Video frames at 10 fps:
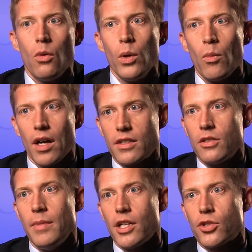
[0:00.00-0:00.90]
we want
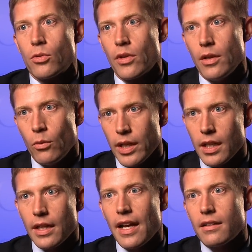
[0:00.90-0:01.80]
to make sure that
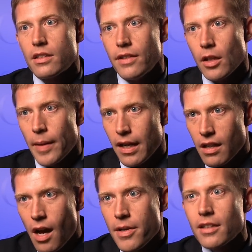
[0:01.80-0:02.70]
we develop
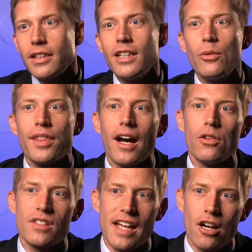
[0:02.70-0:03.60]
economically
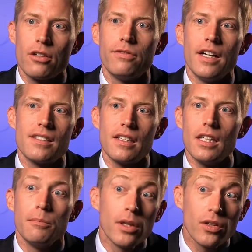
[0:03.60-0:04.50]
without sacrificing
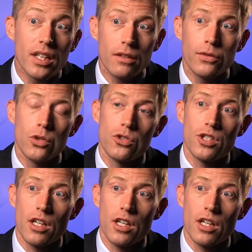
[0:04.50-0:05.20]
the ability of future